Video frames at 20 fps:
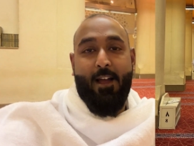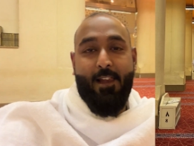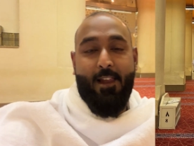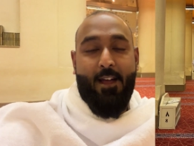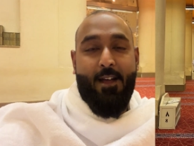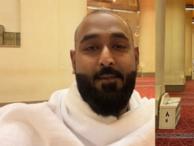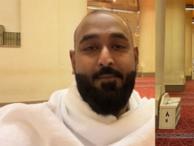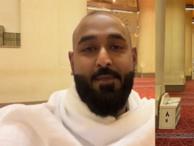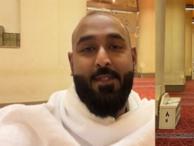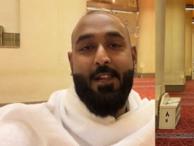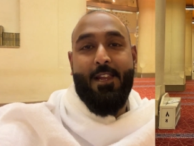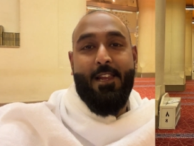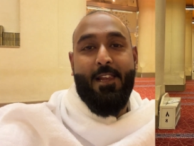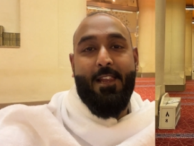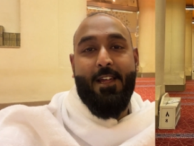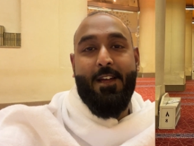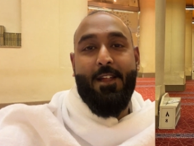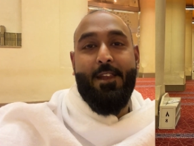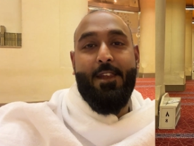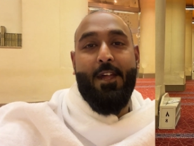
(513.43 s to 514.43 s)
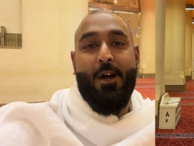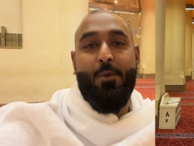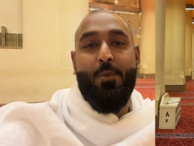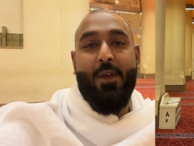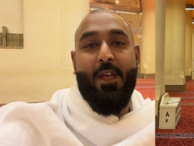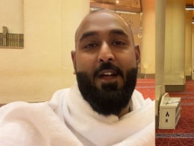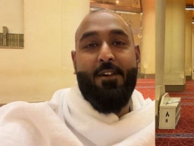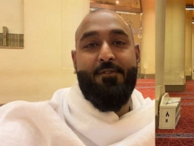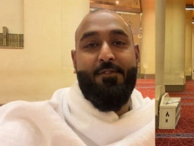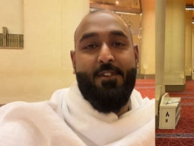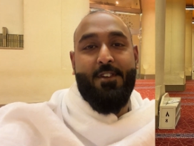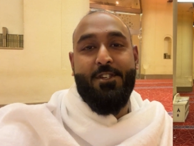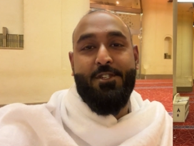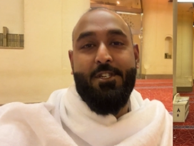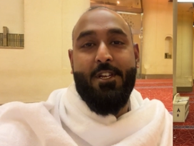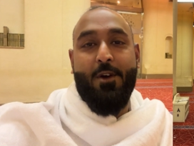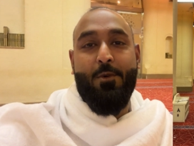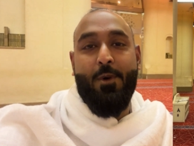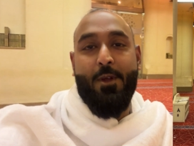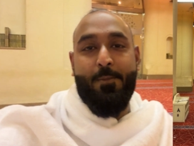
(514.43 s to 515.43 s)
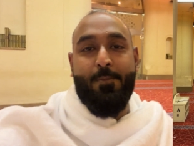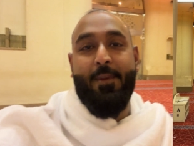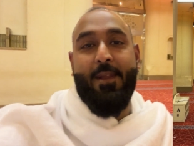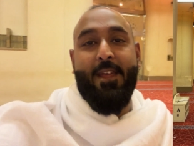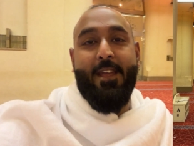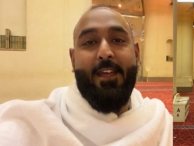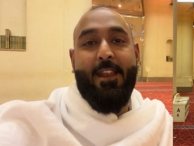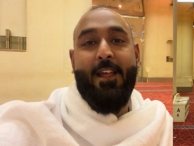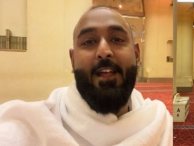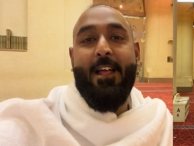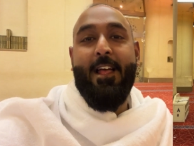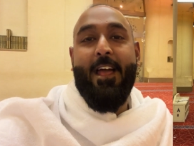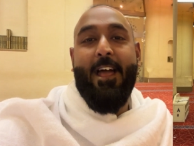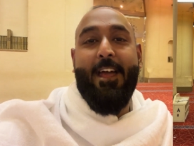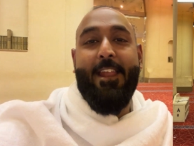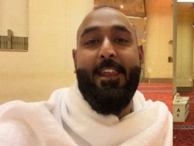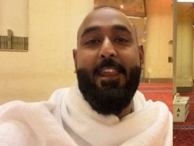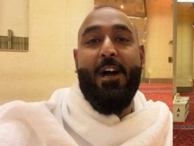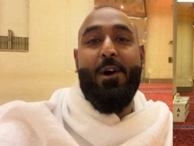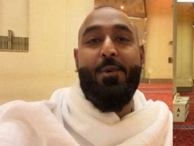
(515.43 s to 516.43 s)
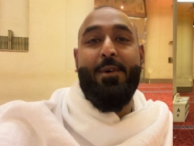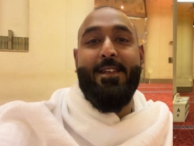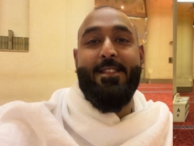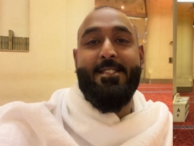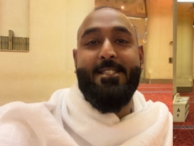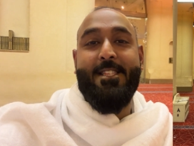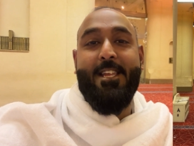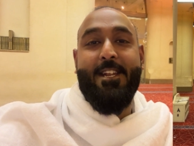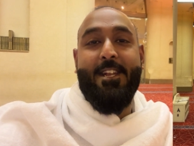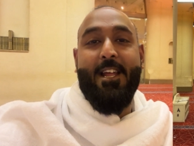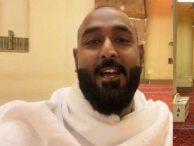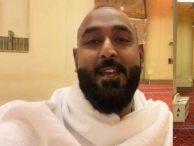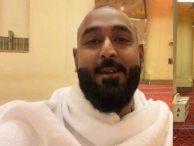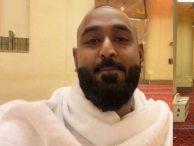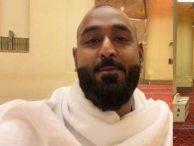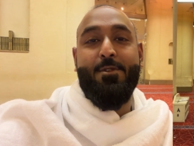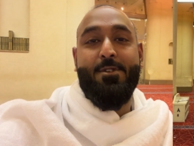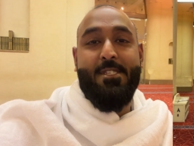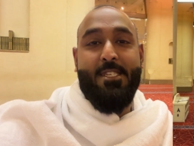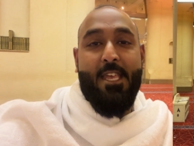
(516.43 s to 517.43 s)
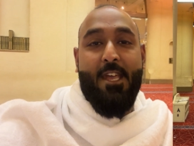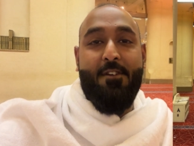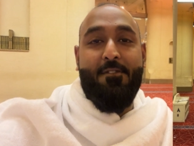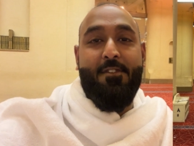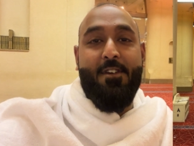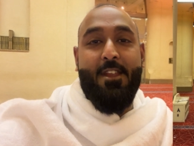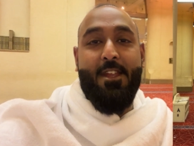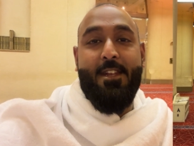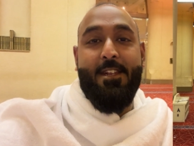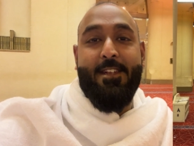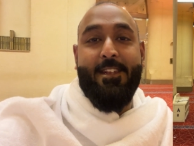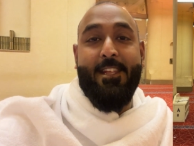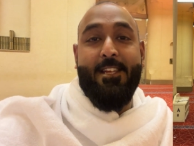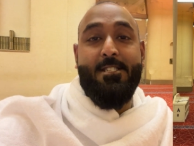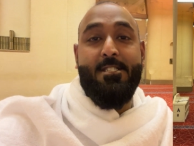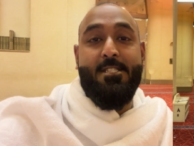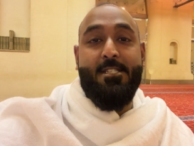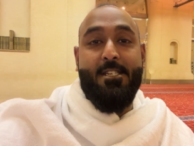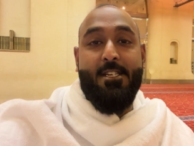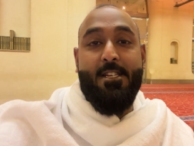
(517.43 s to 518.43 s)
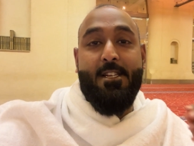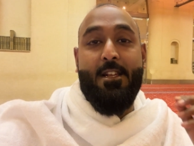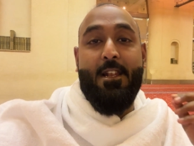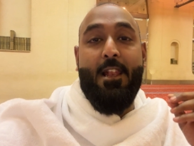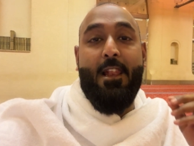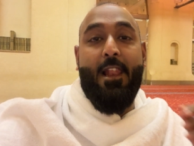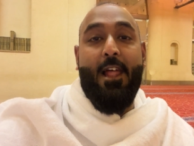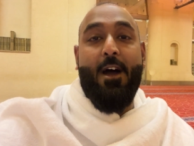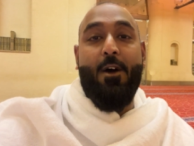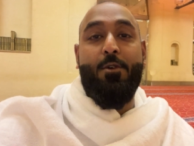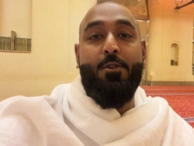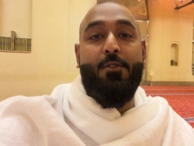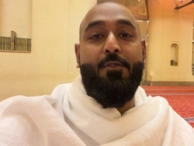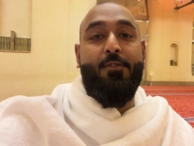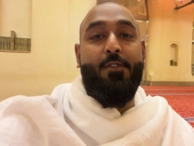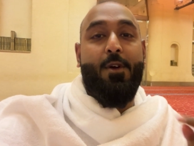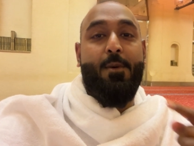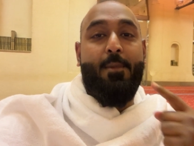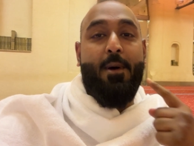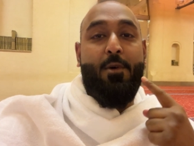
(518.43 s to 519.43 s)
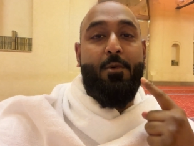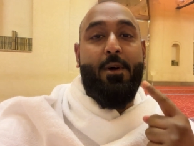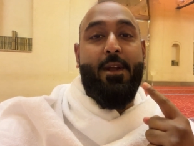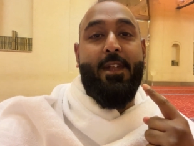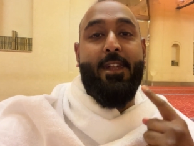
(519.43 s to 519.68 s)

Alhamdulillah, now we have finished our prayer, and now it's the time to say our intention loud from our